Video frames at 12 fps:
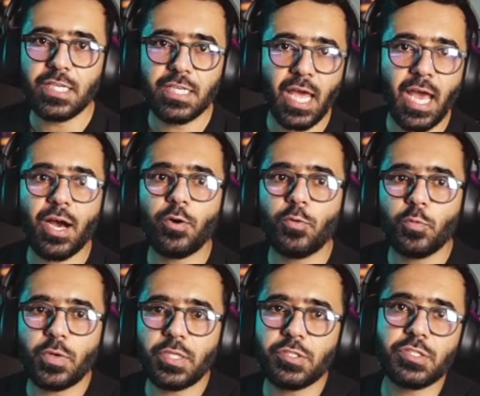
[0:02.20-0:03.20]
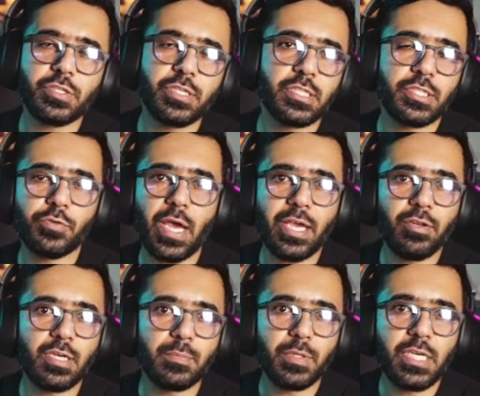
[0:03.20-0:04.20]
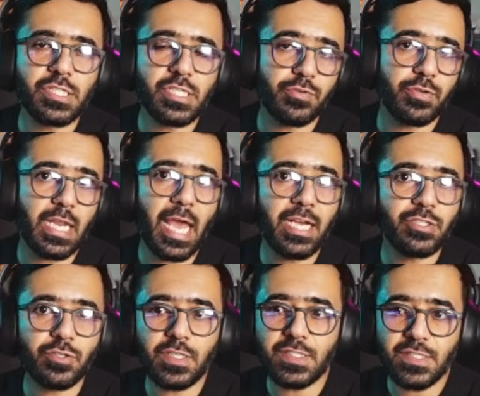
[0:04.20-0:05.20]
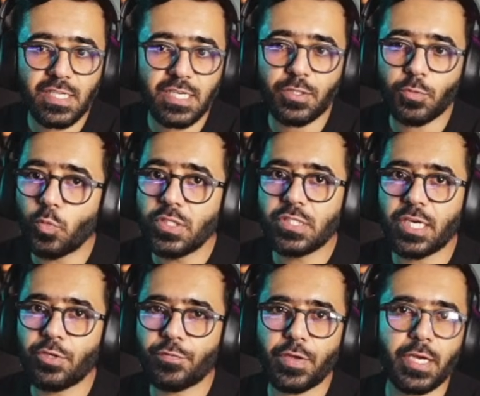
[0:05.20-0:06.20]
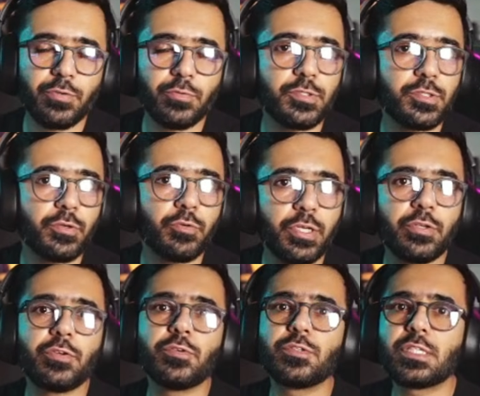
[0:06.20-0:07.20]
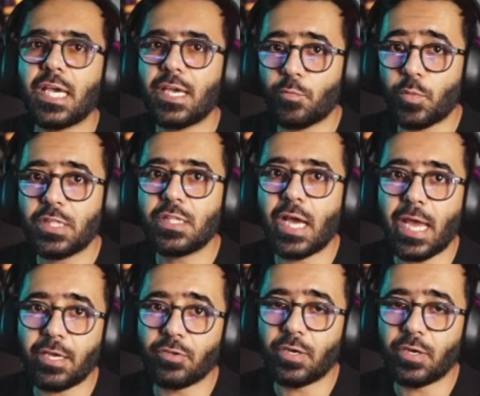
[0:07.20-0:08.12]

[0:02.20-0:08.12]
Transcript: Now, when you generate a new Angular application, you can actually set which kind of AI tools you're going to use with the Angular